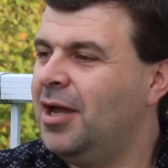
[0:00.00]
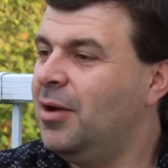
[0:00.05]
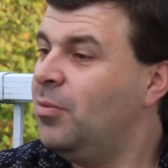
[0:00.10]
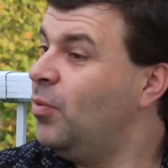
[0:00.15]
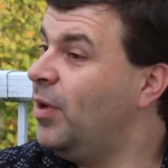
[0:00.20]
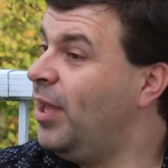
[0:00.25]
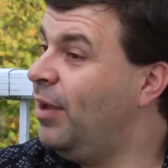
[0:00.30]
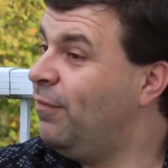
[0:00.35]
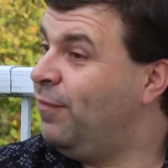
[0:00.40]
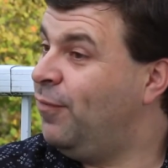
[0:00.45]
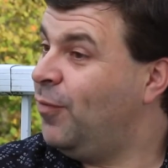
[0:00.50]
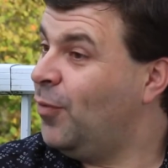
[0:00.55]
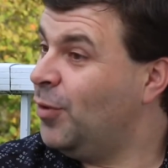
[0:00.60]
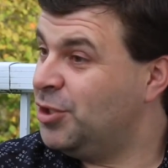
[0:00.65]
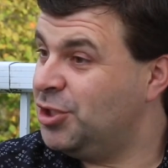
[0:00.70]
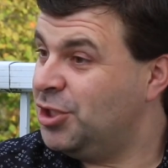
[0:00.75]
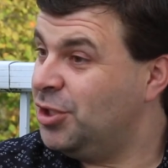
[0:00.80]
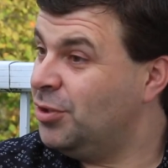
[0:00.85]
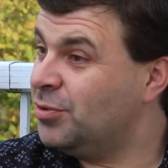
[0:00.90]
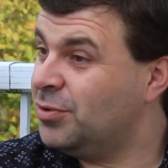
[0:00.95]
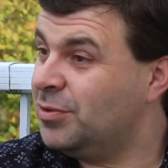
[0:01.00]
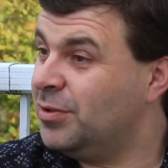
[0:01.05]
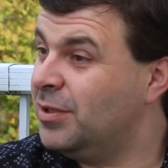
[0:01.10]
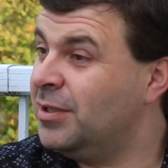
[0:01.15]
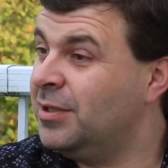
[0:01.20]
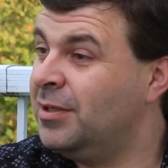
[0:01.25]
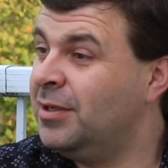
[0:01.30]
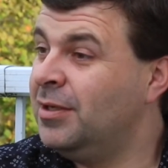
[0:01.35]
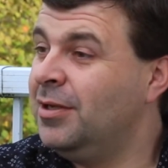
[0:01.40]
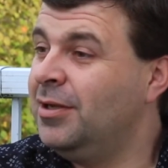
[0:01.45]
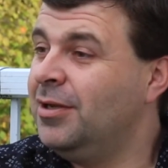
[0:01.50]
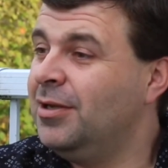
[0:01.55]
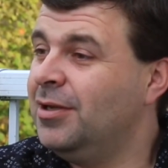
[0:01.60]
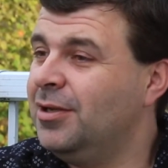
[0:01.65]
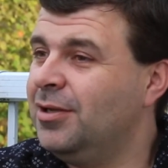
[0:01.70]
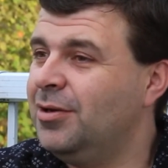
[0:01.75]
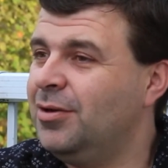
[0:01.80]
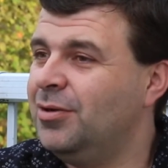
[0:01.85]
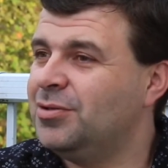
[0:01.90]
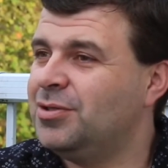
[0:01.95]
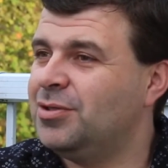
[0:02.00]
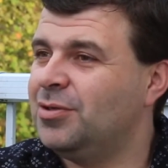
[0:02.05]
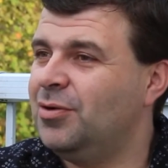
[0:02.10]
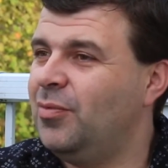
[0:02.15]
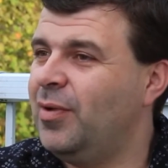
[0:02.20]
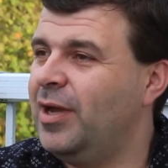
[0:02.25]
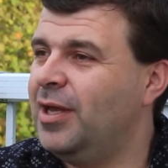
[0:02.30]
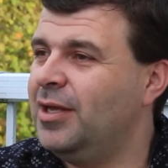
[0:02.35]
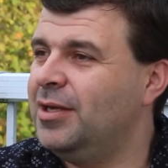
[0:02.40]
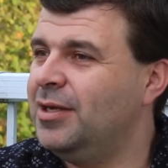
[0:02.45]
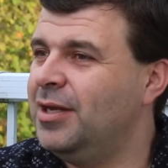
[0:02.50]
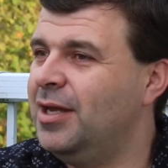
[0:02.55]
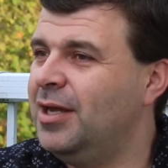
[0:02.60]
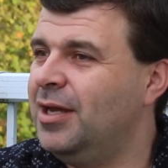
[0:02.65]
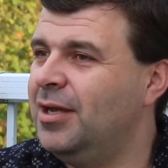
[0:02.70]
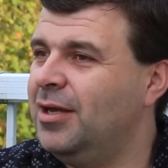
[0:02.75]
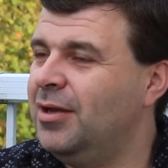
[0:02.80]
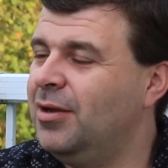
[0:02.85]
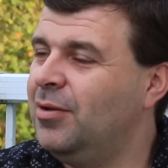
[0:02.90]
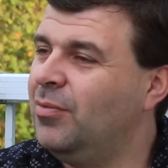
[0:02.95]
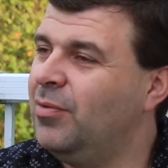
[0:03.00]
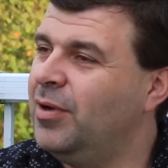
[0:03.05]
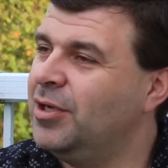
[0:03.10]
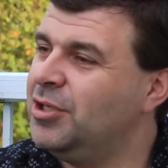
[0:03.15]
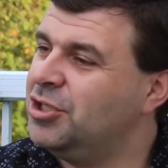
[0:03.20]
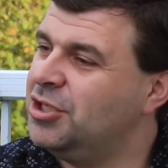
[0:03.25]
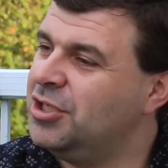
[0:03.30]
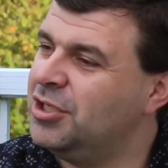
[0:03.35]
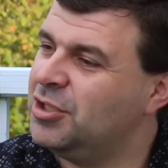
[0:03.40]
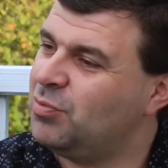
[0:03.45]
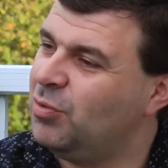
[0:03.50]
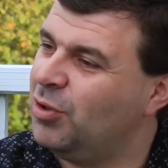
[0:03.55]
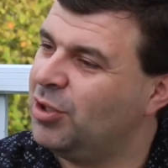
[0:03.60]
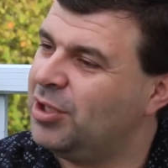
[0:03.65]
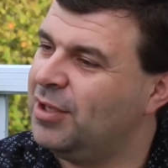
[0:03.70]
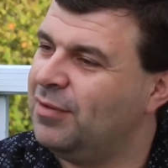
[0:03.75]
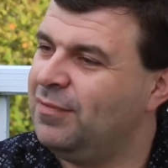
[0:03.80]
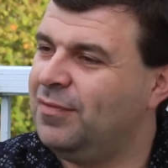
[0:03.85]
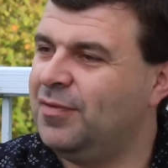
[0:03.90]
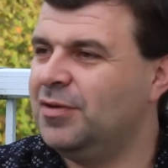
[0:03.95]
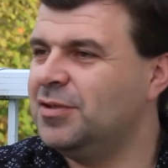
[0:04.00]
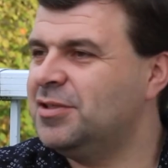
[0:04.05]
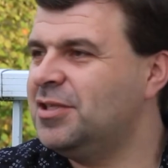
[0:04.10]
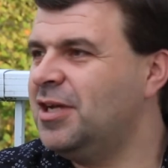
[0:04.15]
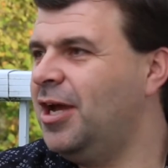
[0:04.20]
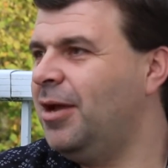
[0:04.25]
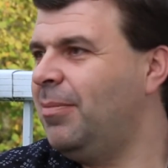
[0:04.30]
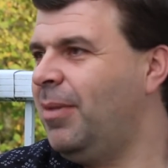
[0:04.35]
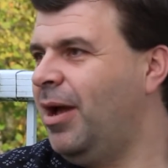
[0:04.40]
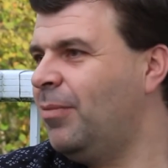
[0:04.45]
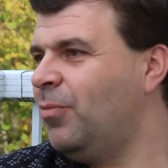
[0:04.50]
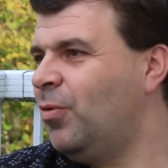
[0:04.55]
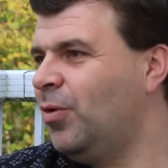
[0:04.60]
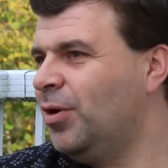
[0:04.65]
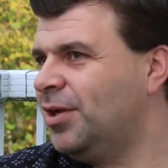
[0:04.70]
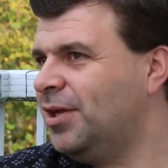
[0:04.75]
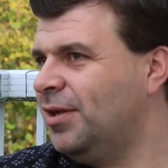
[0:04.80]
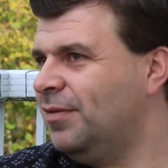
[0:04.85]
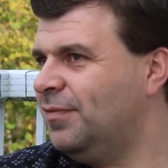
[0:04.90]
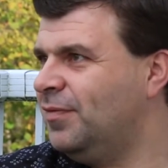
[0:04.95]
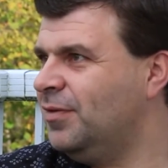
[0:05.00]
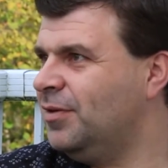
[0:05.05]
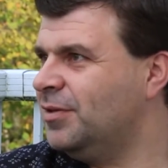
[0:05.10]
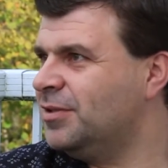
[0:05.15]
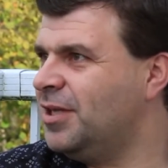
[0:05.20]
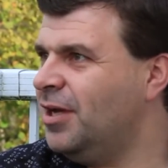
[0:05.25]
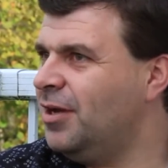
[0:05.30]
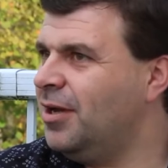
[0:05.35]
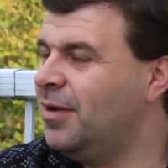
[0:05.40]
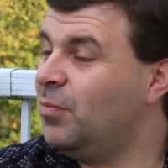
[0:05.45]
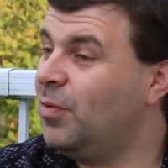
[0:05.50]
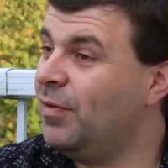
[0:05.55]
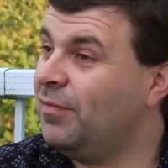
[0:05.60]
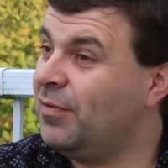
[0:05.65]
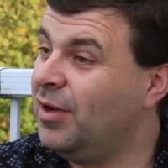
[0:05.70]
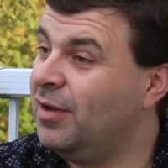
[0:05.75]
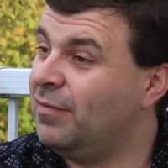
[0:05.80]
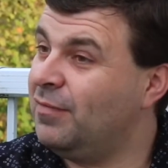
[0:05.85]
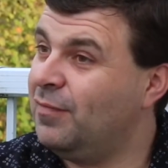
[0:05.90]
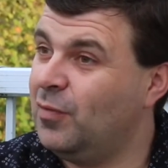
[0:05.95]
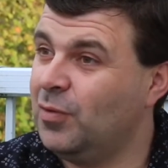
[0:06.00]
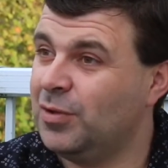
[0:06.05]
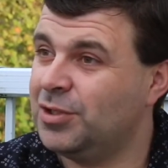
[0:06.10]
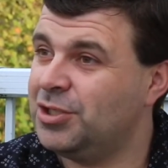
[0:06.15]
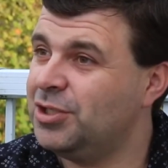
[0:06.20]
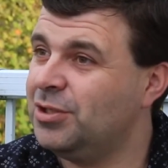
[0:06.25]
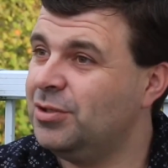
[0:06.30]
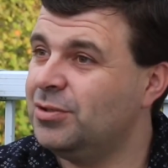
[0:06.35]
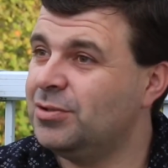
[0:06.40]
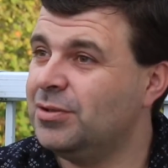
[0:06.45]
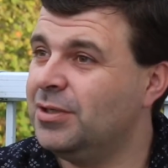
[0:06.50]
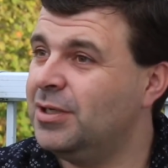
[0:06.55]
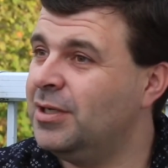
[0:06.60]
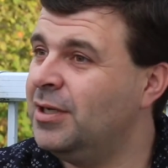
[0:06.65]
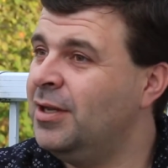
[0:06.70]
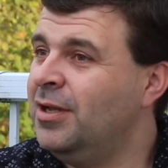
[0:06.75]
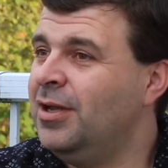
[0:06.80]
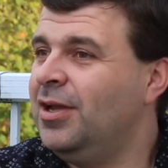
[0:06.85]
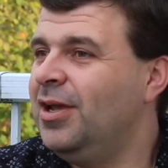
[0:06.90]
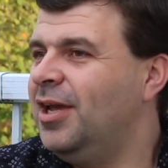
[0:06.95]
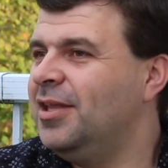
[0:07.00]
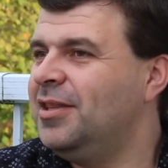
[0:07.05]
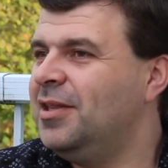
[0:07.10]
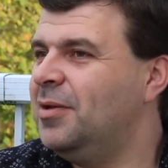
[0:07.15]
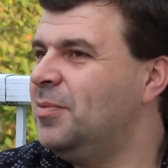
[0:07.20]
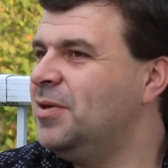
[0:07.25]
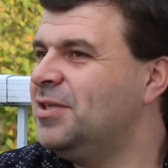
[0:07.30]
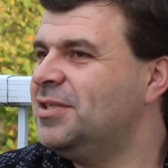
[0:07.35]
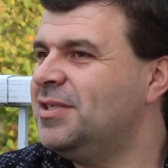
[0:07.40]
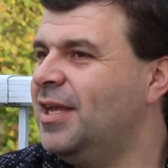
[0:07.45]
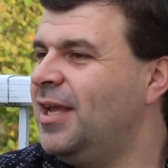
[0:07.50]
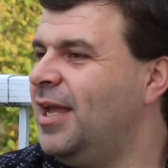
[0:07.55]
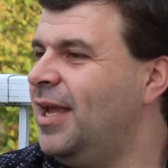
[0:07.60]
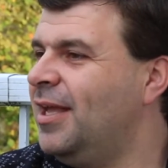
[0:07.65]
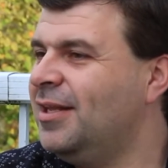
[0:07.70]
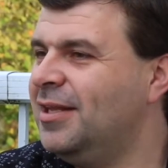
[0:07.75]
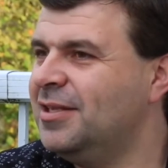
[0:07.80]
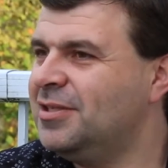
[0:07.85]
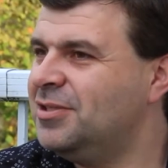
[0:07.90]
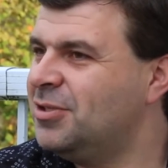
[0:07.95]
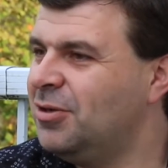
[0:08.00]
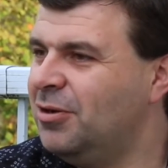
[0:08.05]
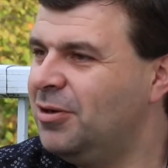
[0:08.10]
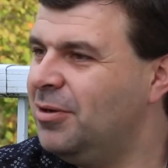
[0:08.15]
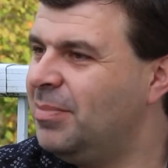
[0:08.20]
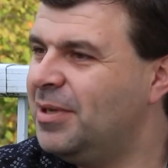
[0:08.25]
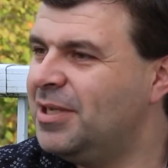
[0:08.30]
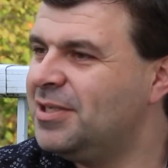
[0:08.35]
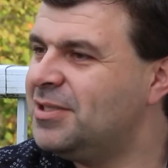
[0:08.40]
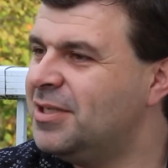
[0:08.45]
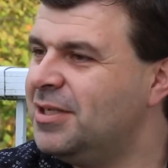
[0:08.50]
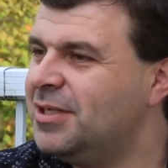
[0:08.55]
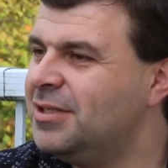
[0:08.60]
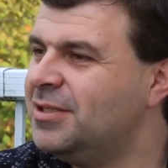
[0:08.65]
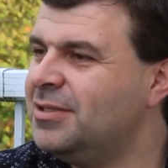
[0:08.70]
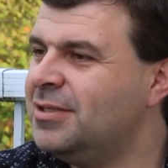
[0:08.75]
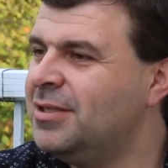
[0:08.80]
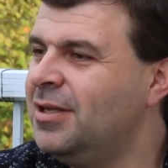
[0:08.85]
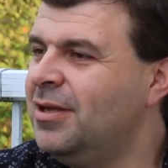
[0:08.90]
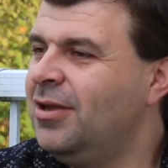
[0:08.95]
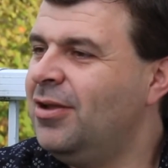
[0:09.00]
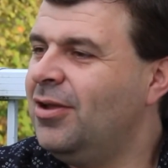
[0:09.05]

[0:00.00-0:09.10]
We have 4 children, you know, so when she's working full time, I'm working full time. We've got 4 children, and then we say, hey, let's start a business.